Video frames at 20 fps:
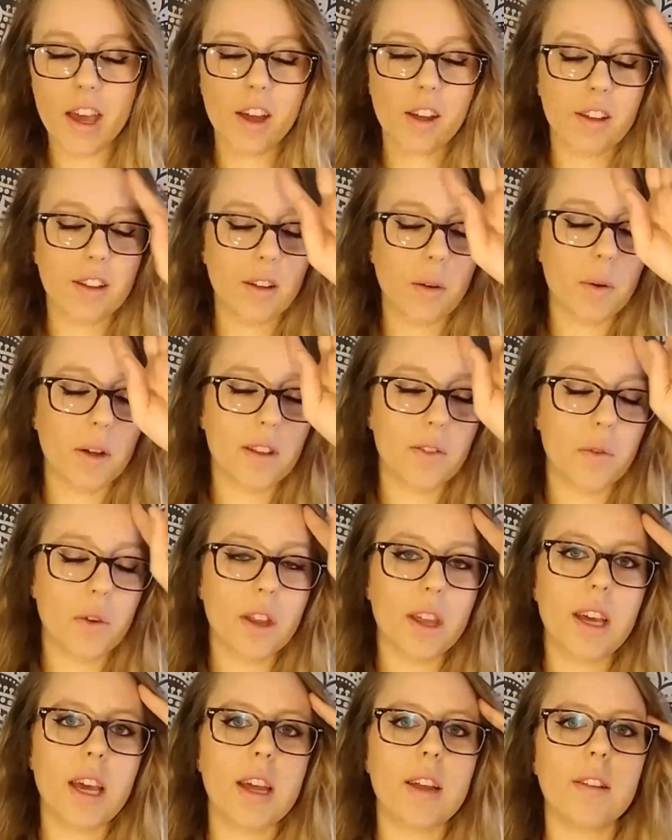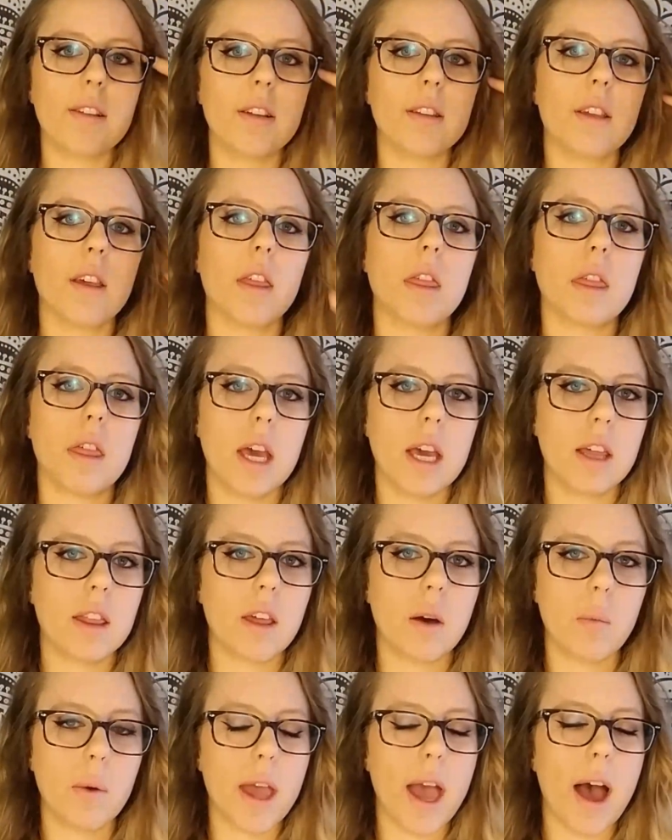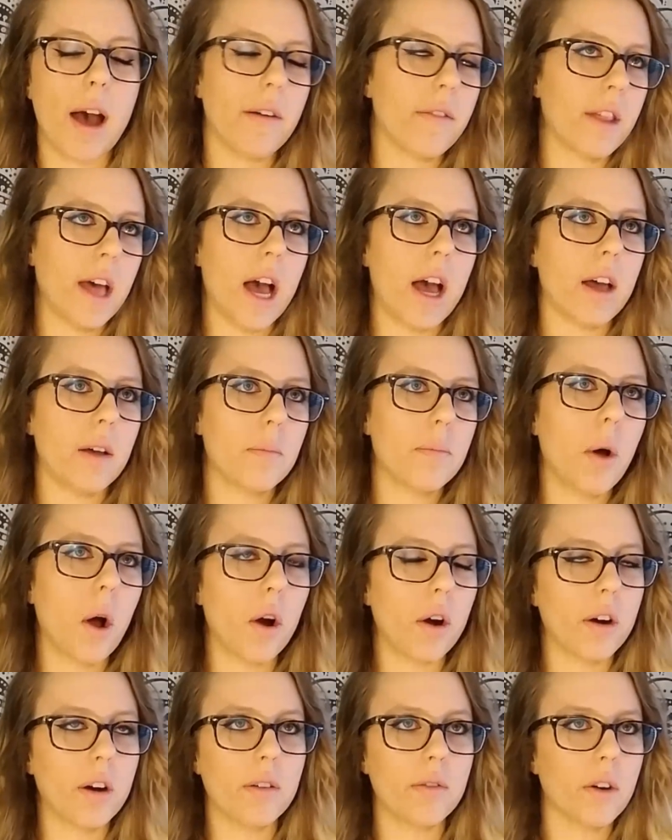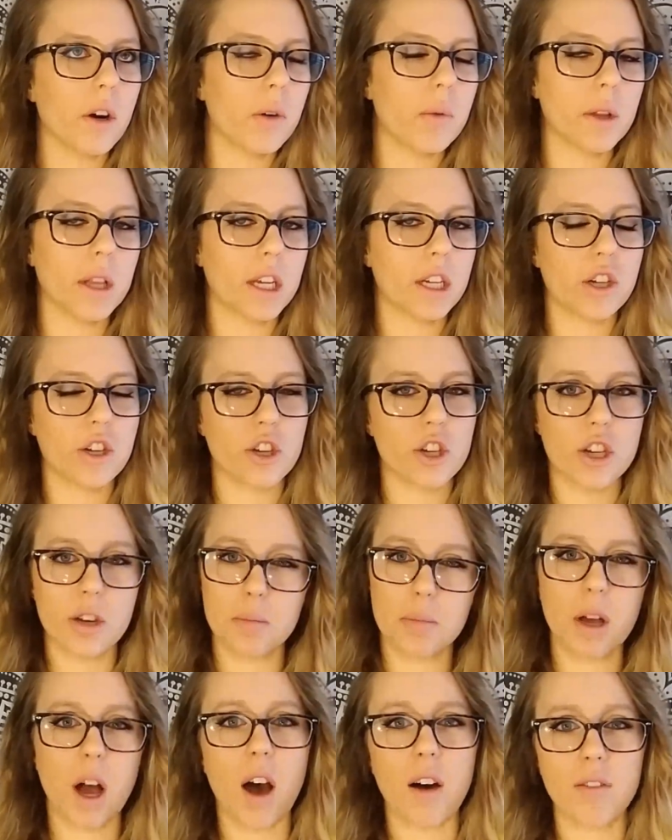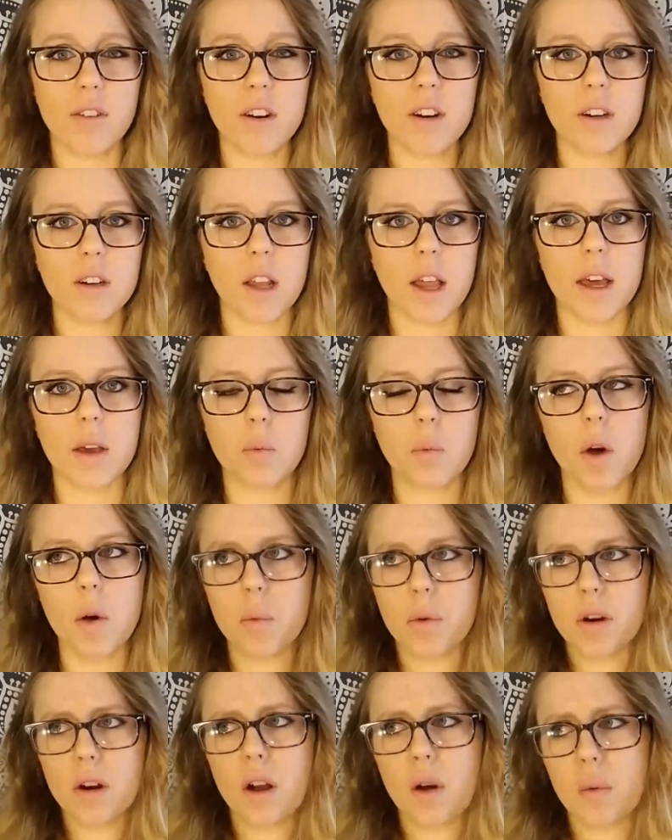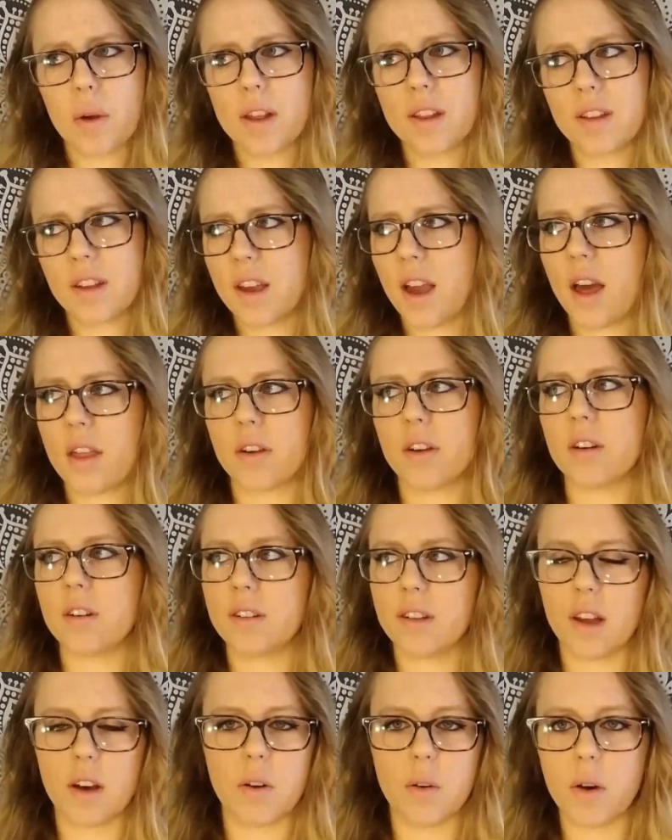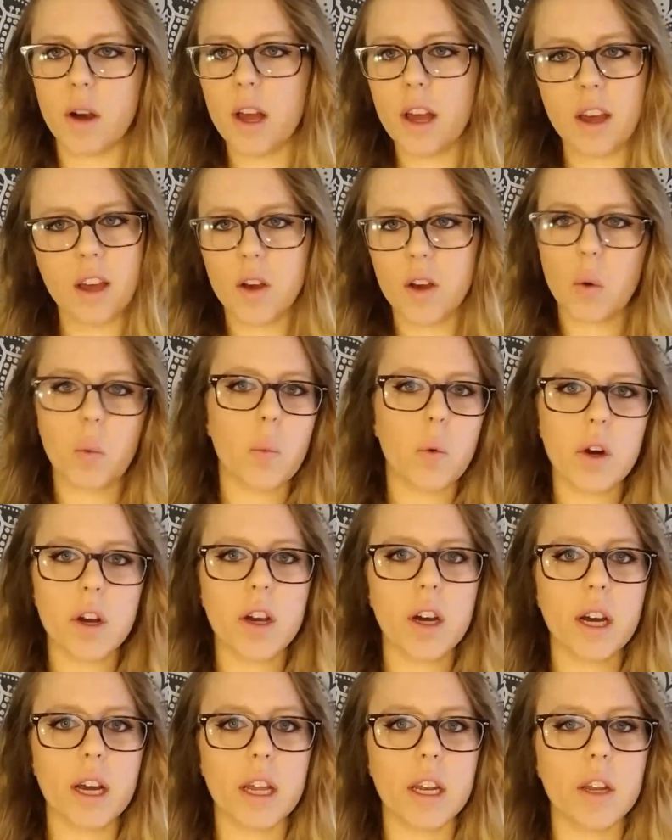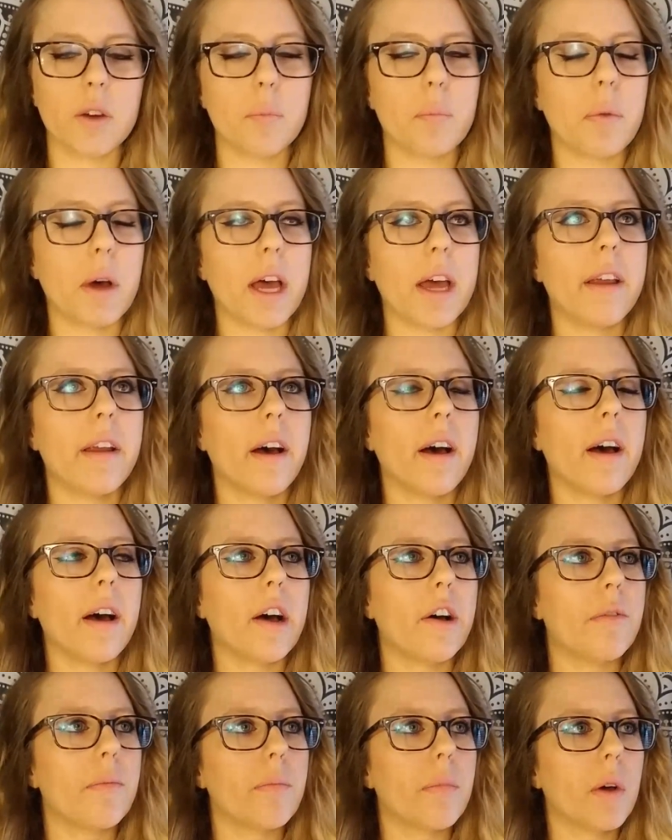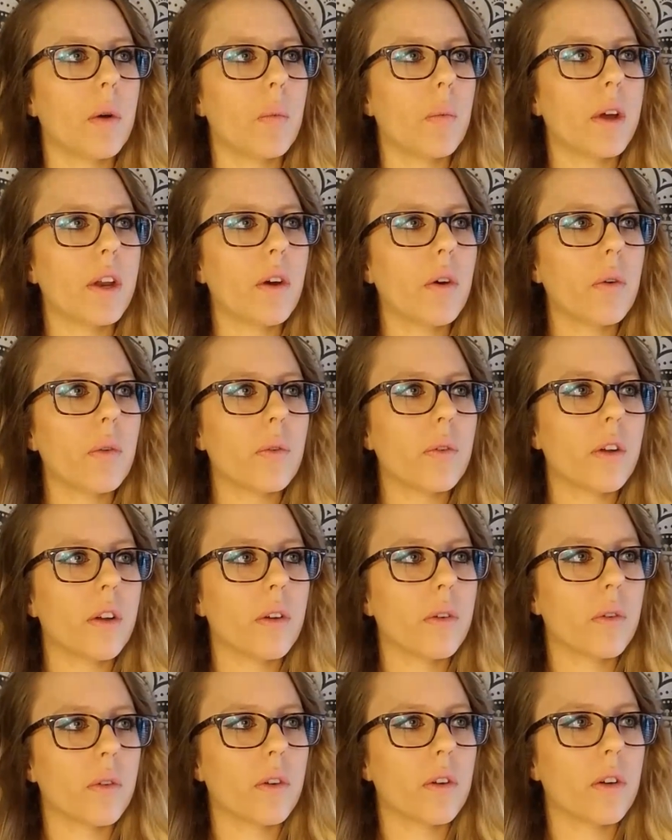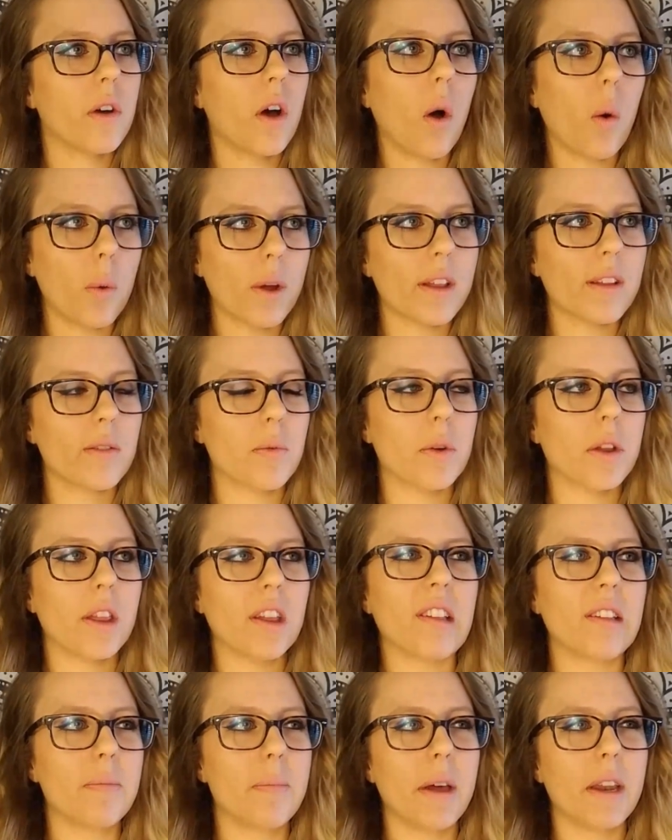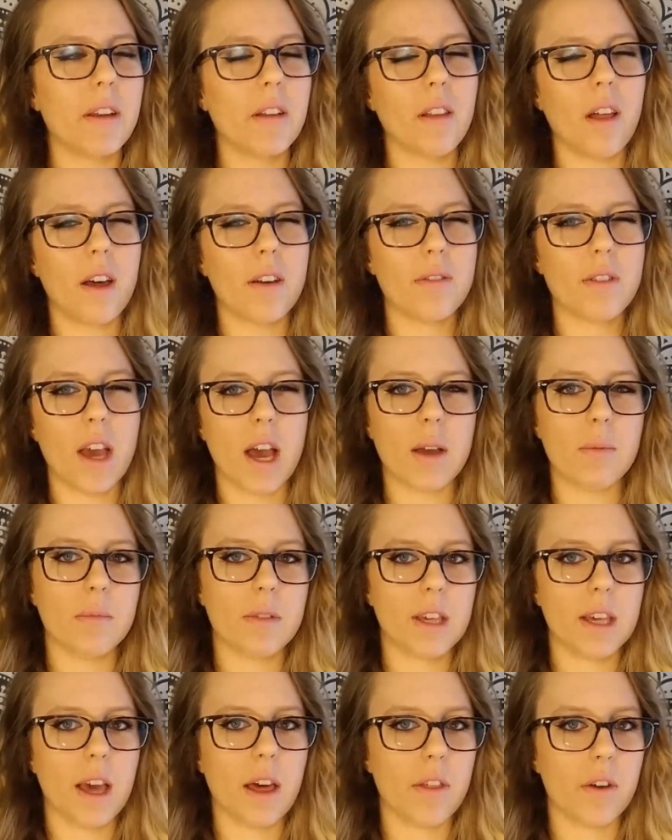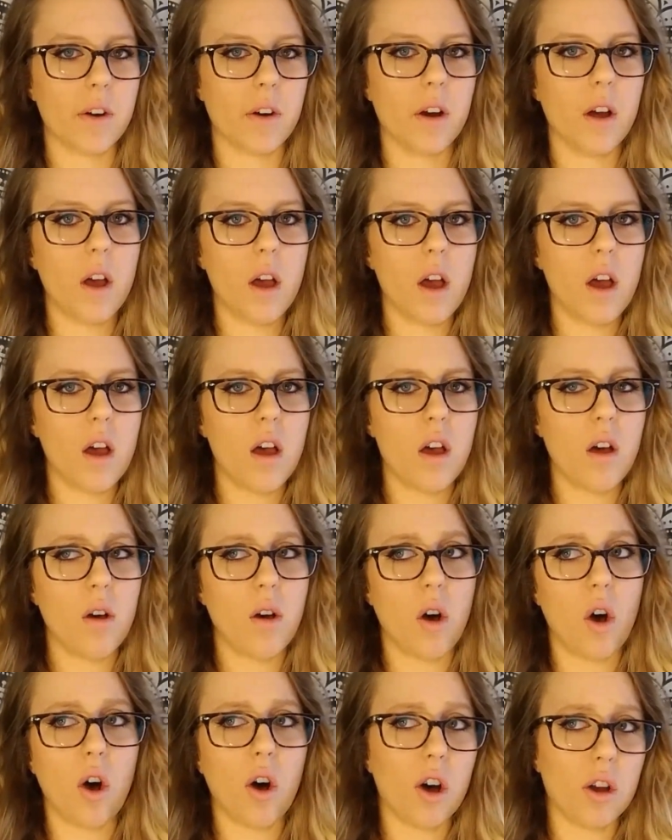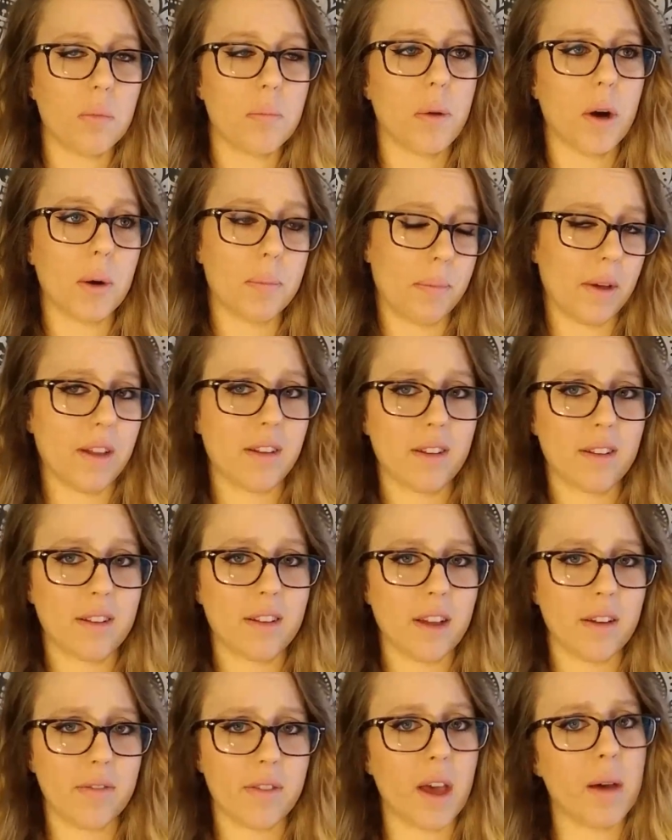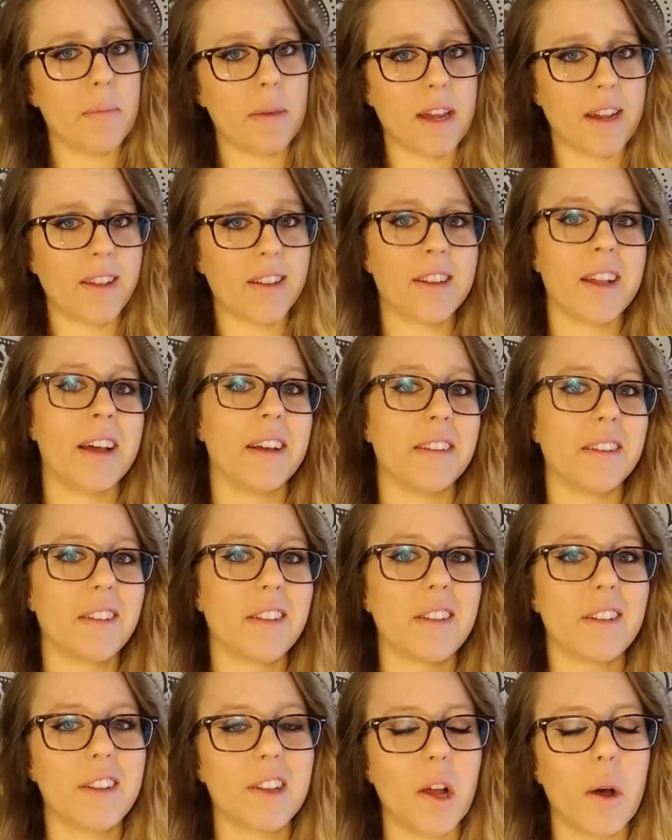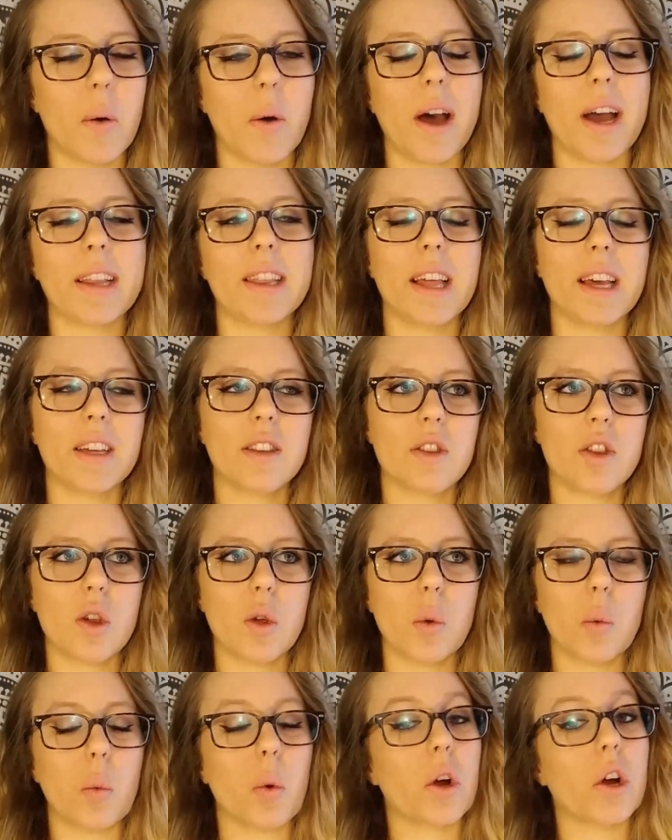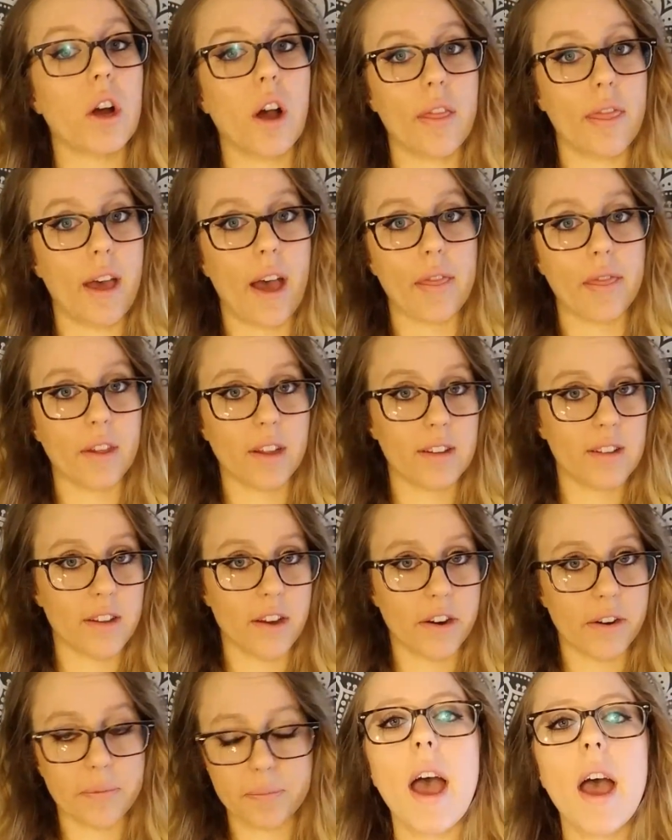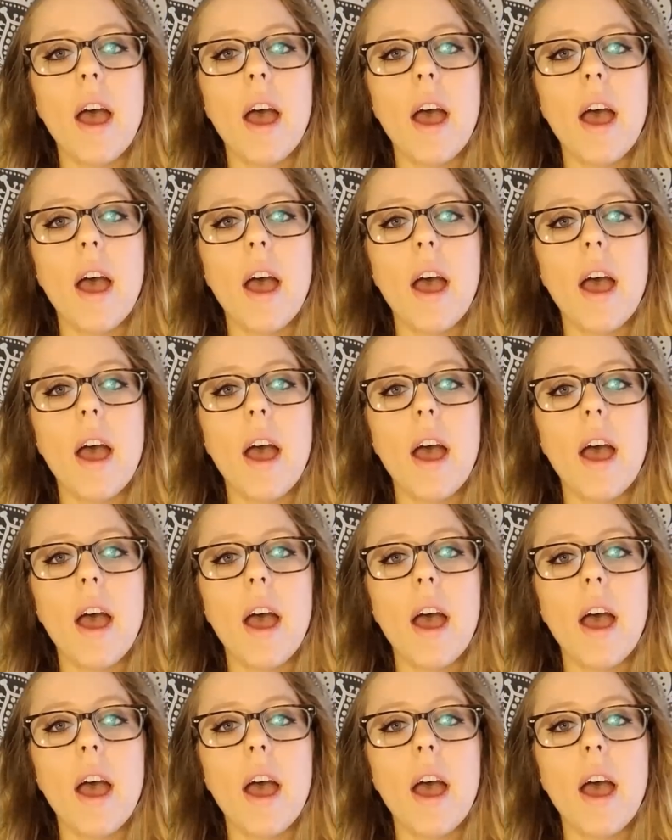So it's really easy to think that we have that part of our relationship covered, like, well, we're always together, so we're good. But we don't always really spend a lot of time together on purpose, if that makes sense. So I'd like to work on that this year.